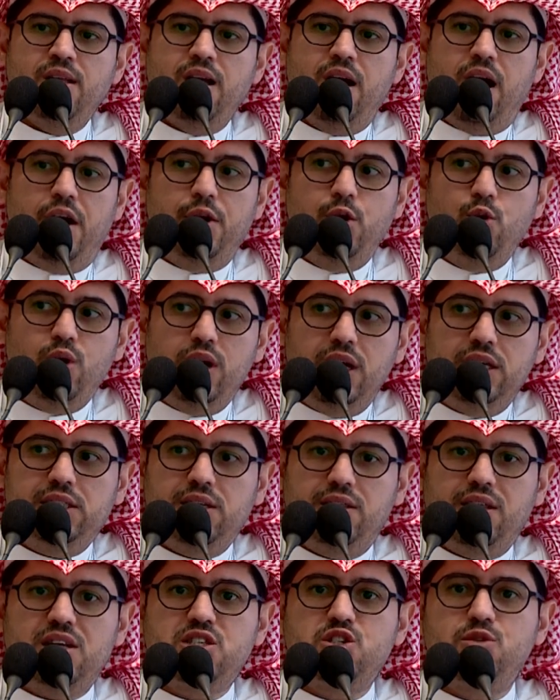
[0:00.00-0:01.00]
a
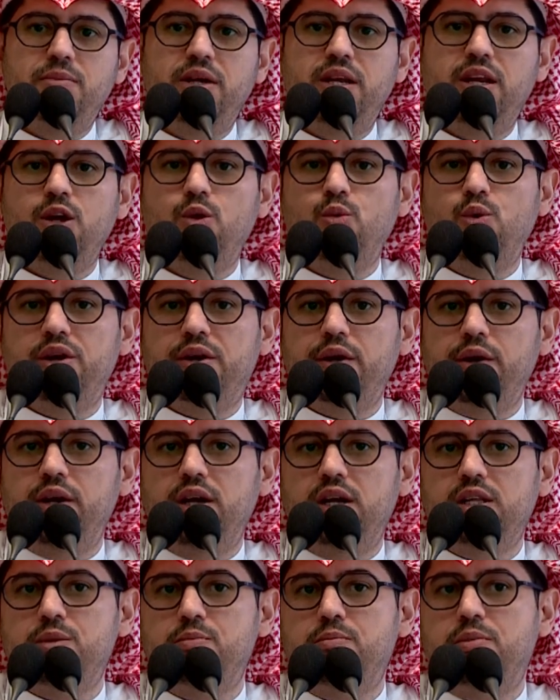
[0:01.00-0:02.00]
knowledge, that's meaning we
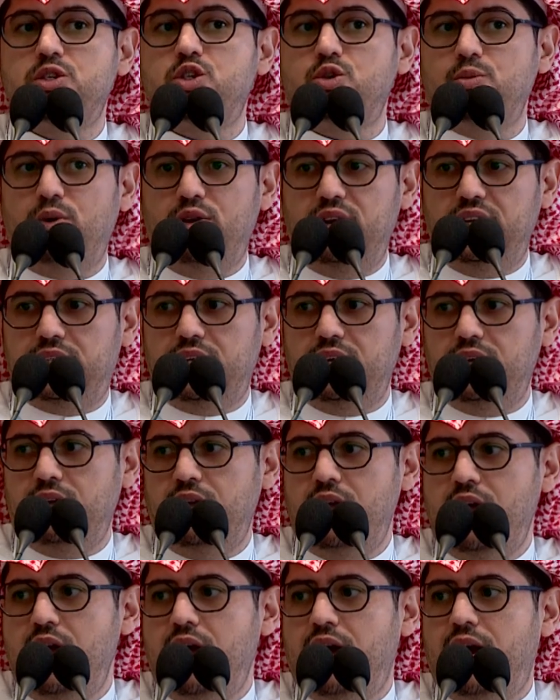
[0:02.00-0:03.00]
create possibility,
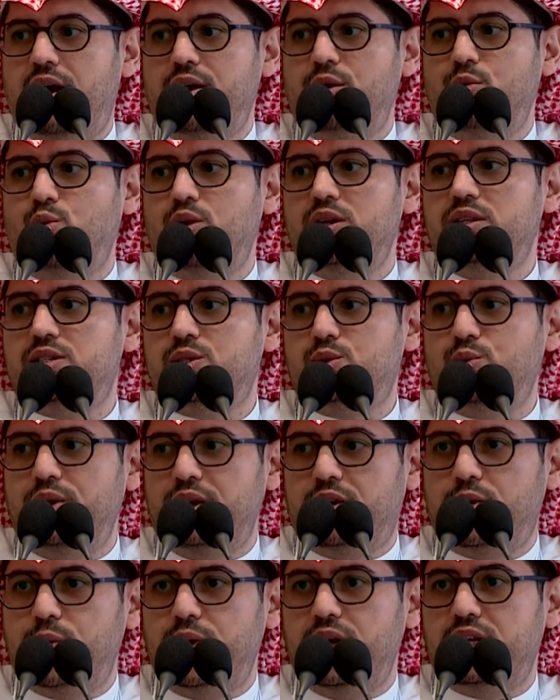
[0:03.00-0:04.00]
and once we
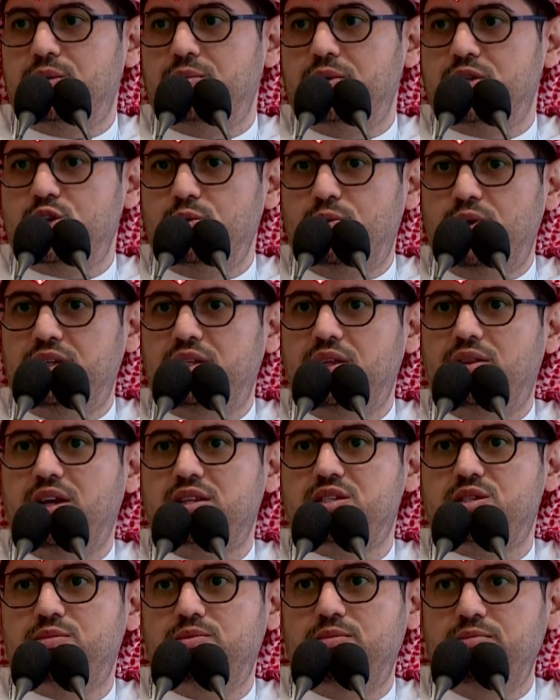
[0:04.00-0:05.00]
create possibility,
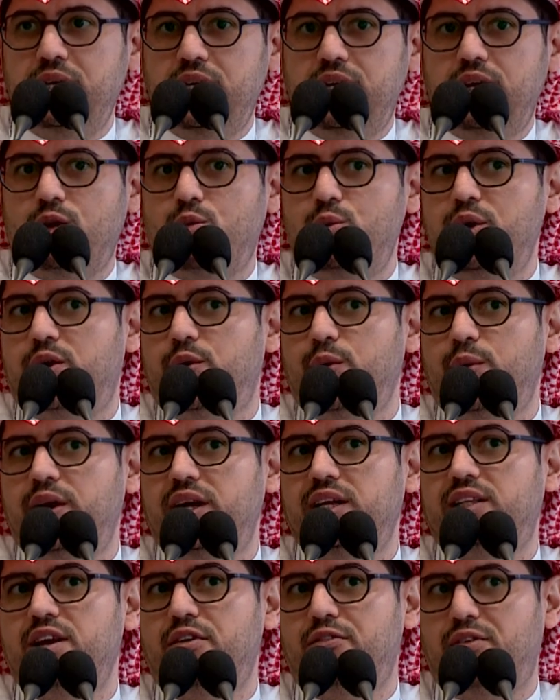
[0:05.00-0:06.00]
that's meaning we
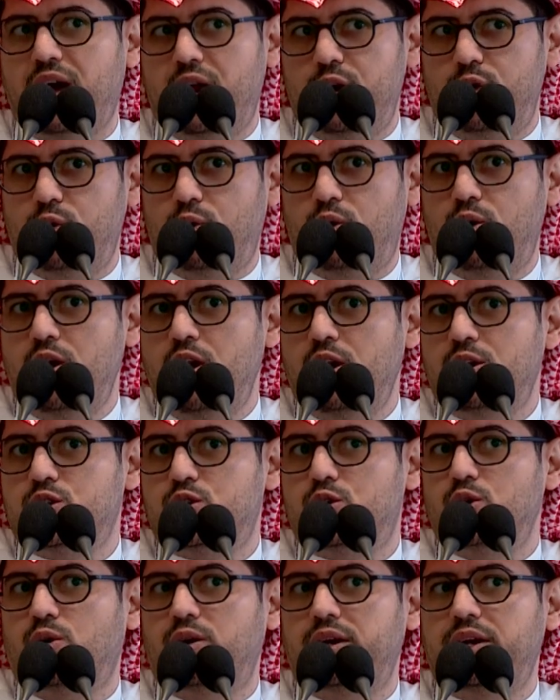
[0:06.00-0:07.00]
create a value.
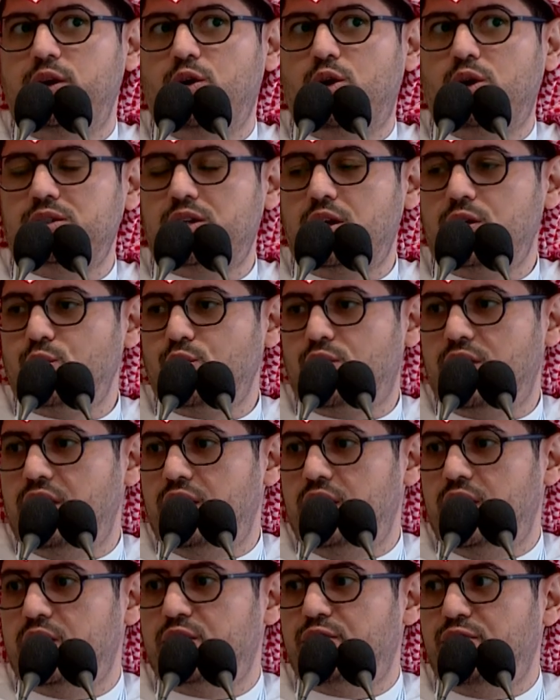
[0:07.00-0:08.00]
So in order to
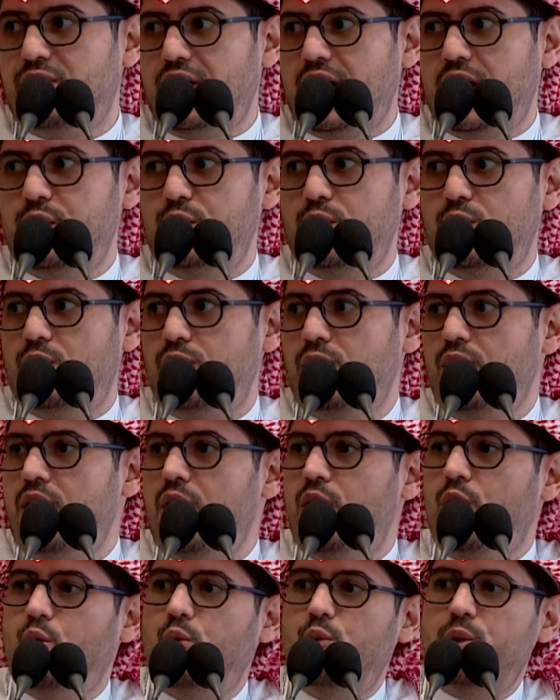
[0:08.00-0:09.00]
create value,
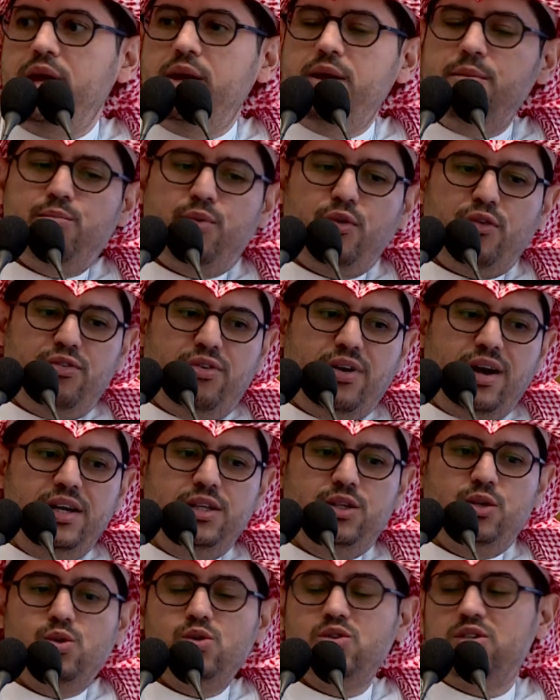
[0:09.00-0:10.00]
we
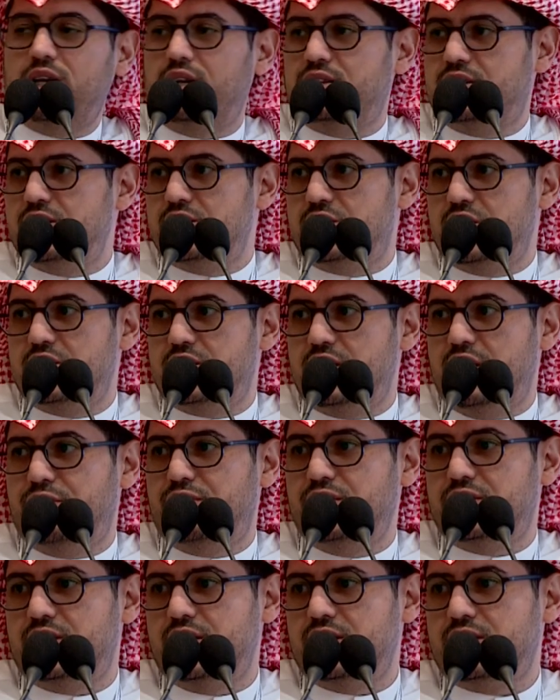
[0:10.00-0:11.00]
provide consultancy
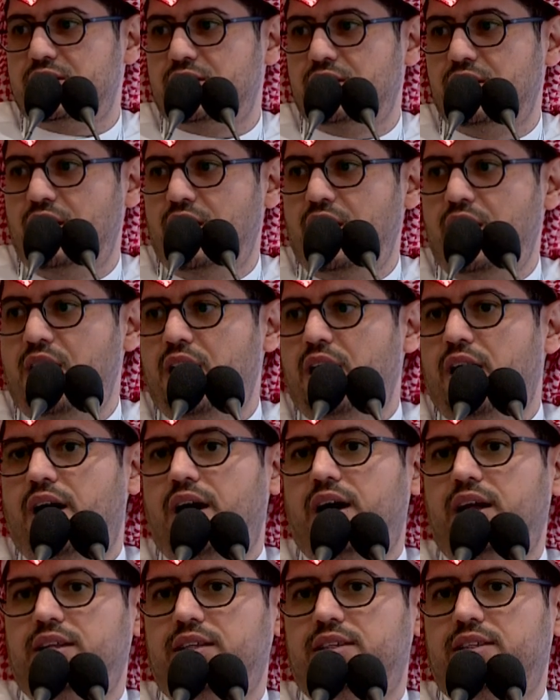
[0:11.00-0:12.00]
services,
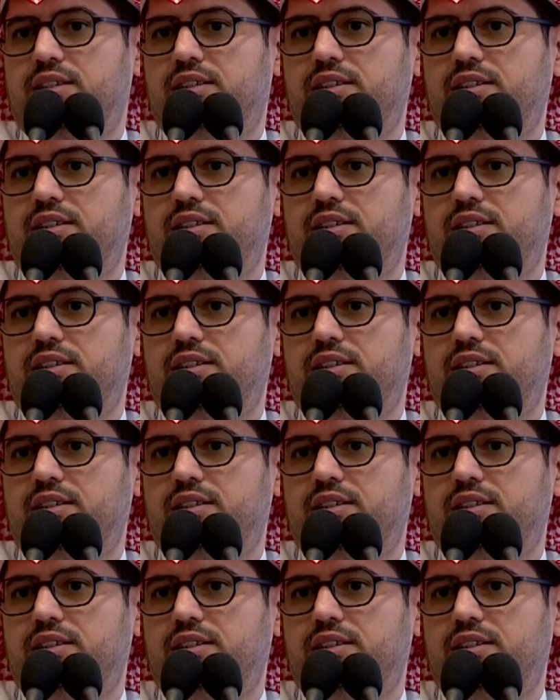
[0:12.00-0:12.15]
and